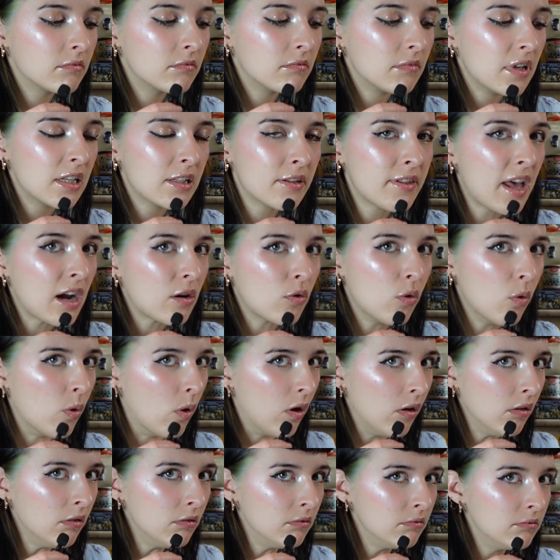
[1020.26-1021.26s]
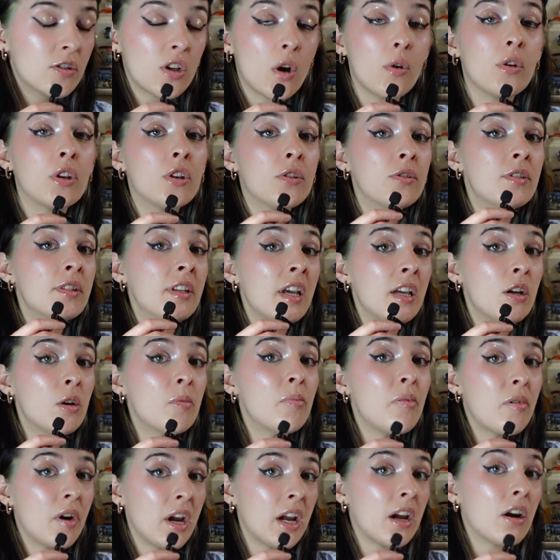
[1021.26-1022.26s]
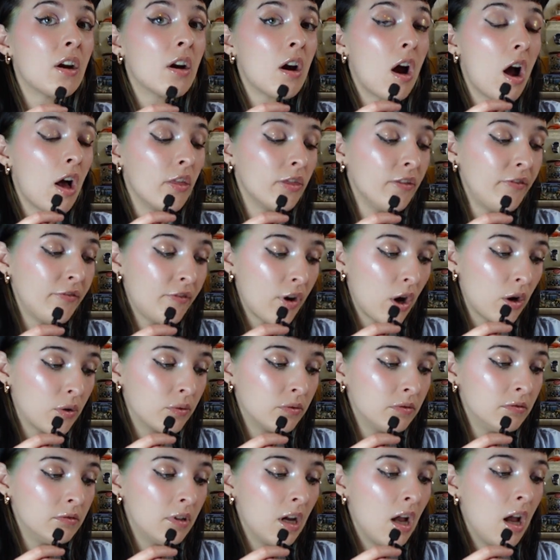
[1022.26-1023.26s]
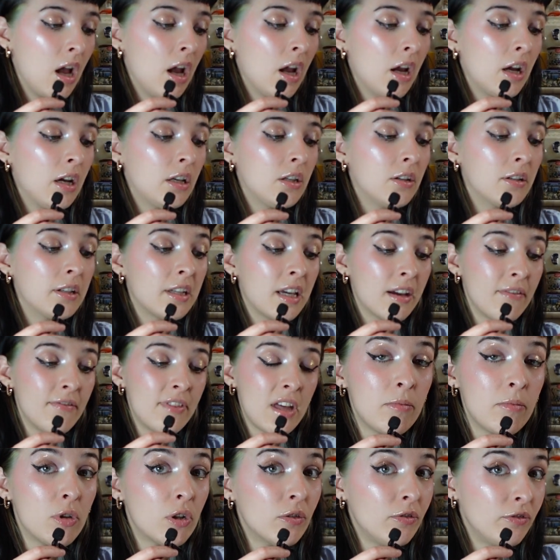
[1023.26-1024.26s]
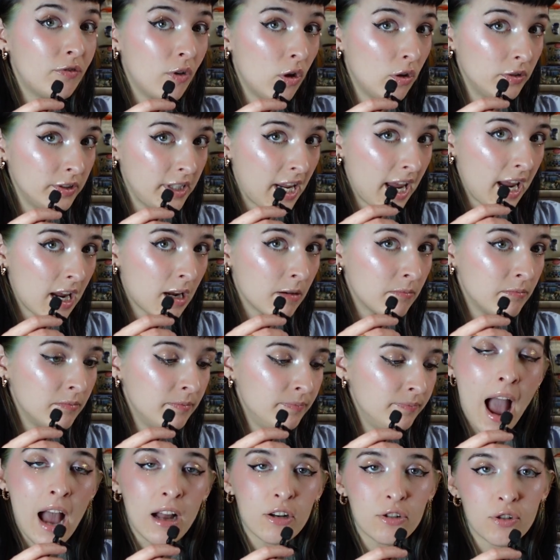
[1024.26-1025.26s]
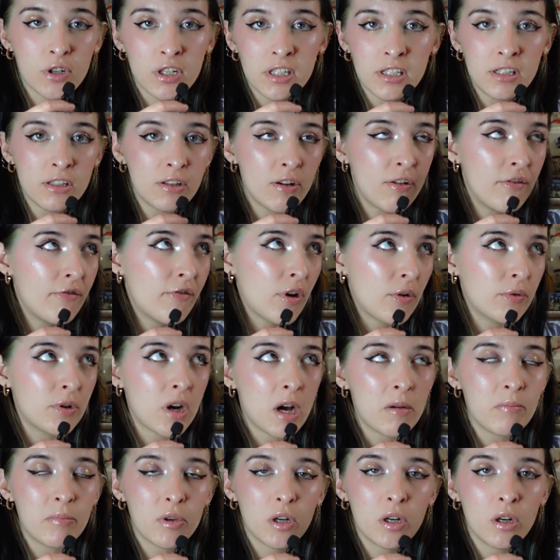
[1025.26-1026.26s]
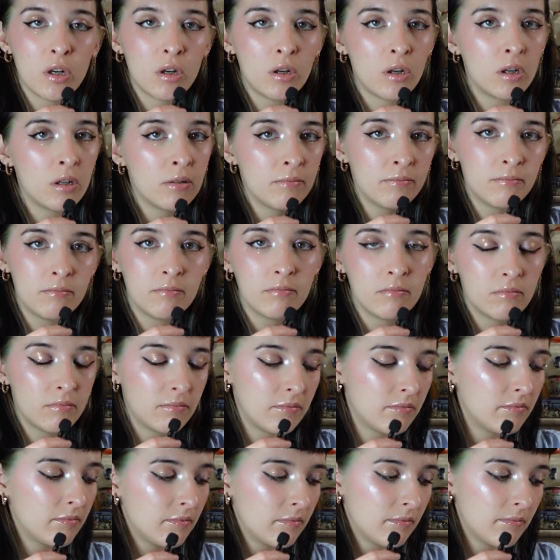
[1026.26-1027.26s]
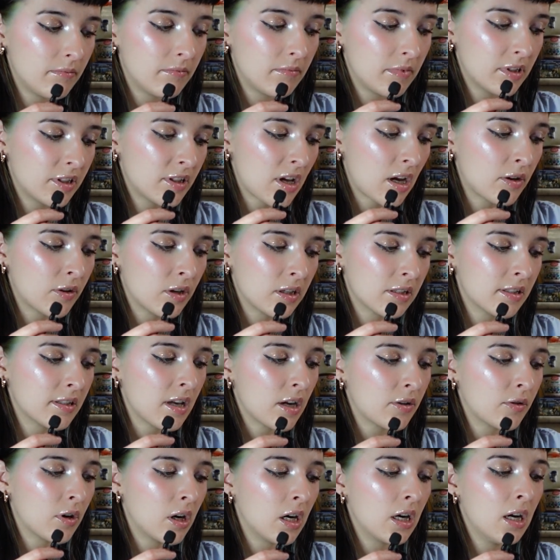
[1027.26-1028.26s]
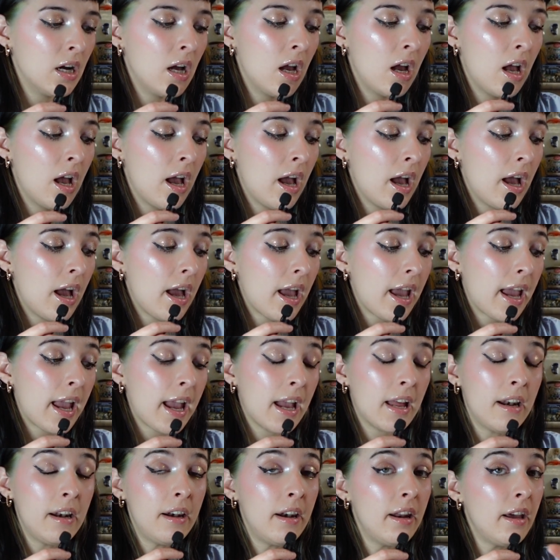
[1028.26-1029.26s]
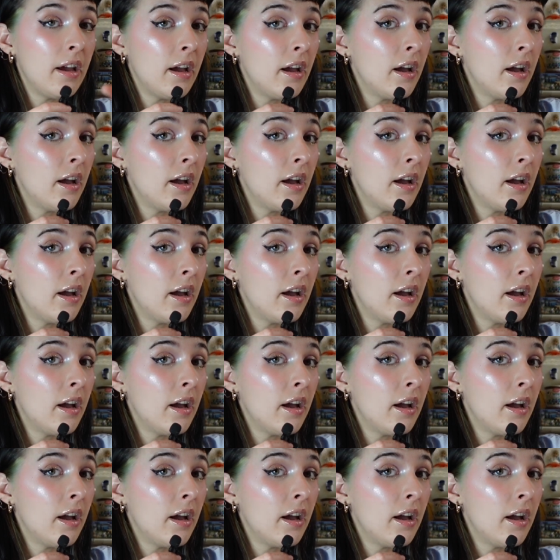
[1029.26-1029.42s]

Isn't that cool? So you say your prayer on the phone, you give your full name, address, phone number, etc., and